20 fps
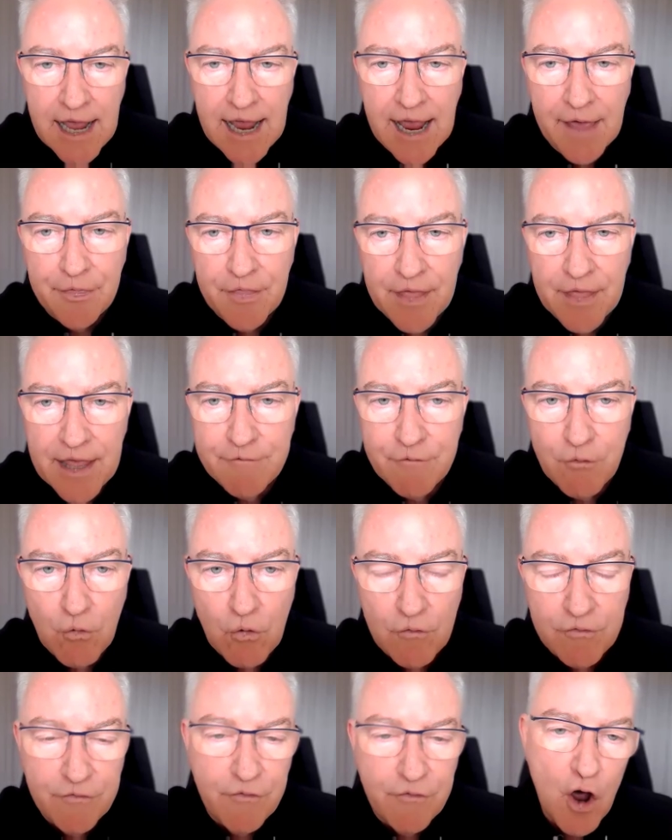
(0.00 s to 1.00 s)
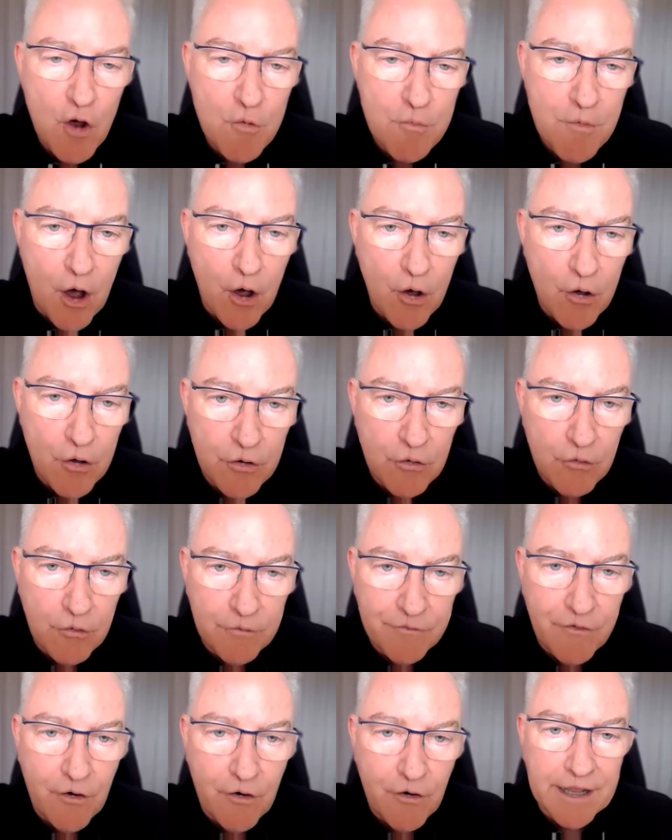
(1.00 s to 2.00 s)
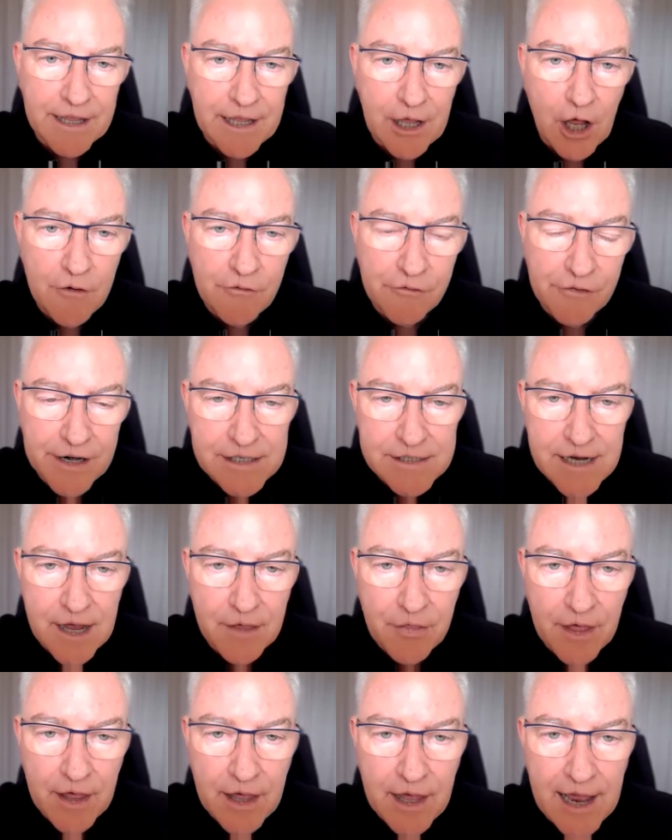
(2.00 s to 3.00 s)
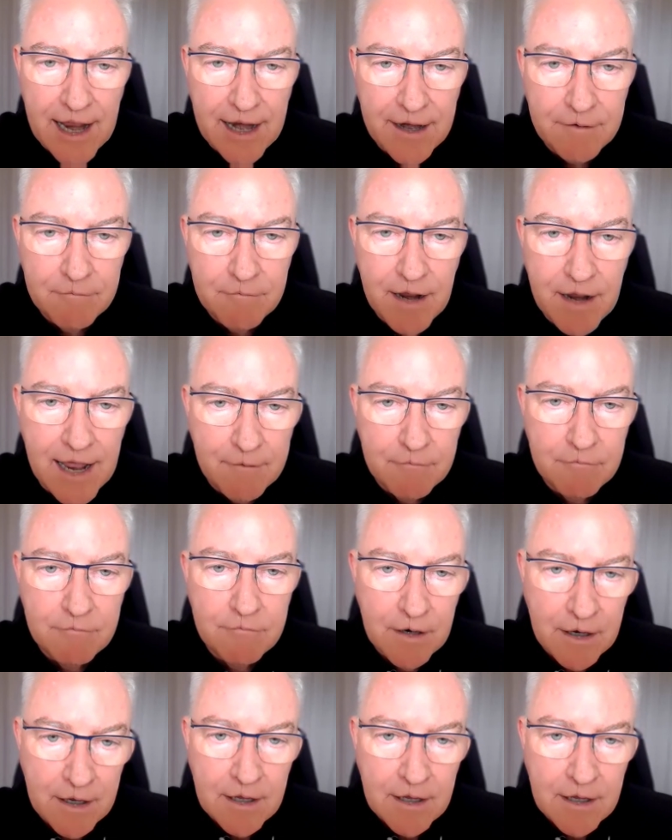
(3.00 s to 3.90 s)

and therefore FOMO, you're fighting over each other and